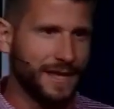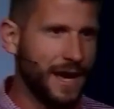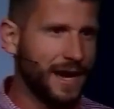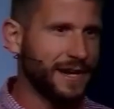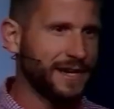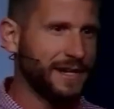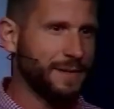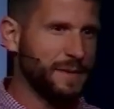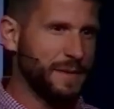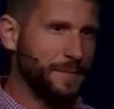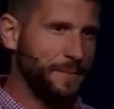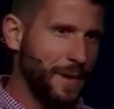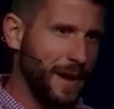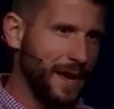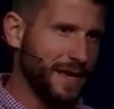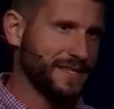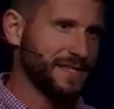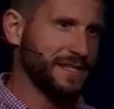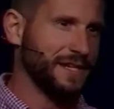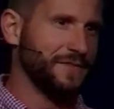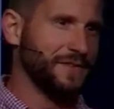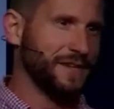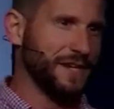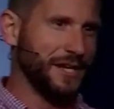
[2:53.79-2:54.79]
is not going to be
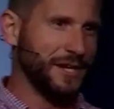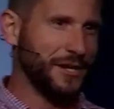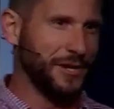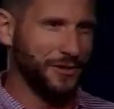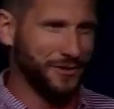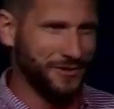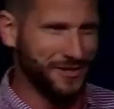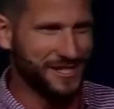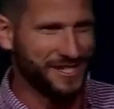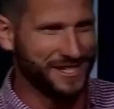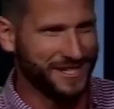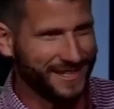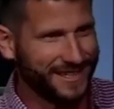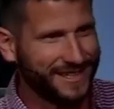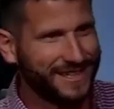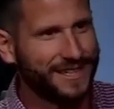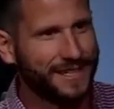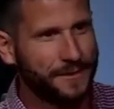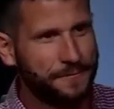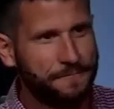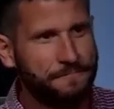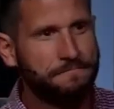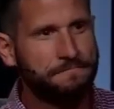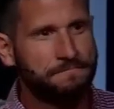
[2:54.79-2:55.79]
positive and
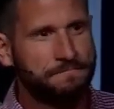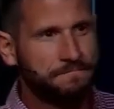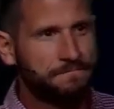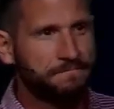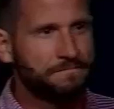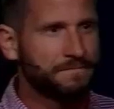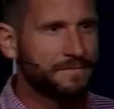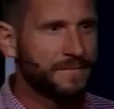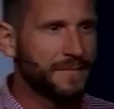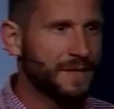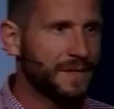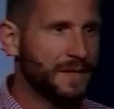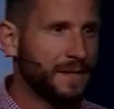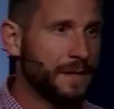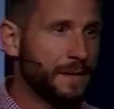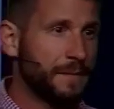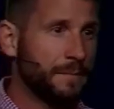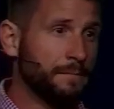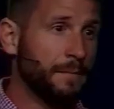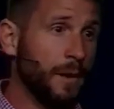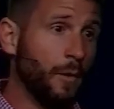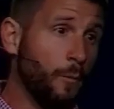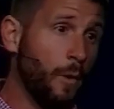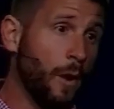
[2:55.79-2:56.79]
encouraging.
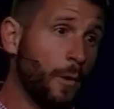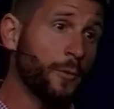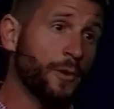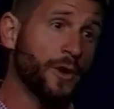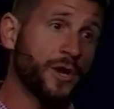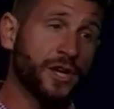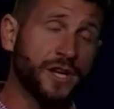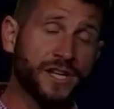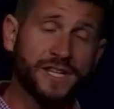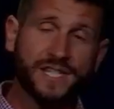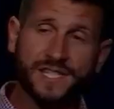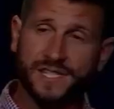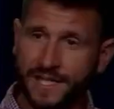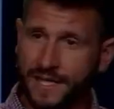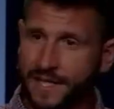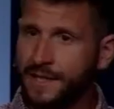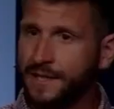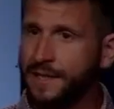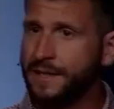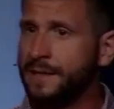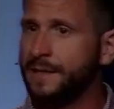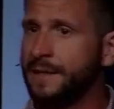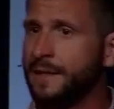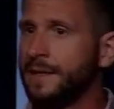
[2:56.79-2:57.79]
But what we're going to
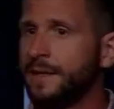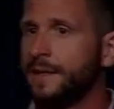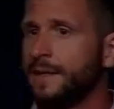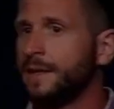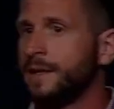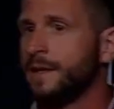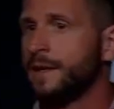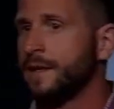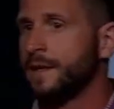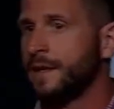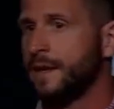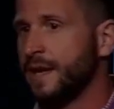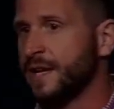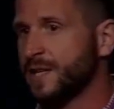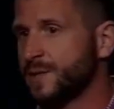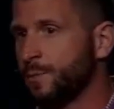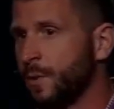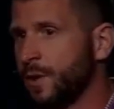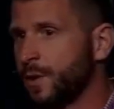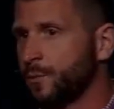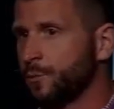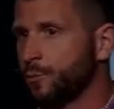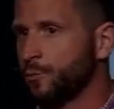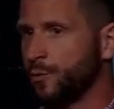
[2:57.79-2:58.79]
see
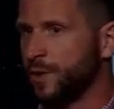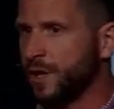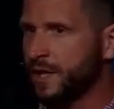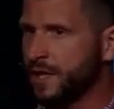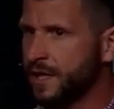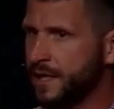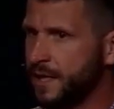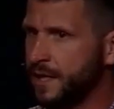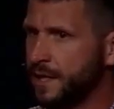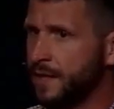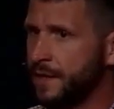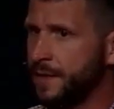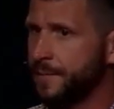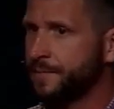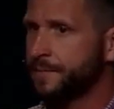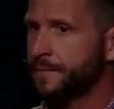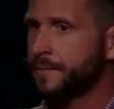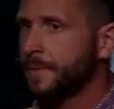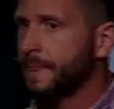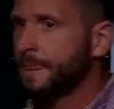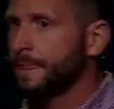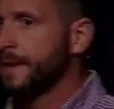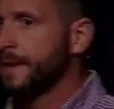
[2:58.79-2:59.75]
is what really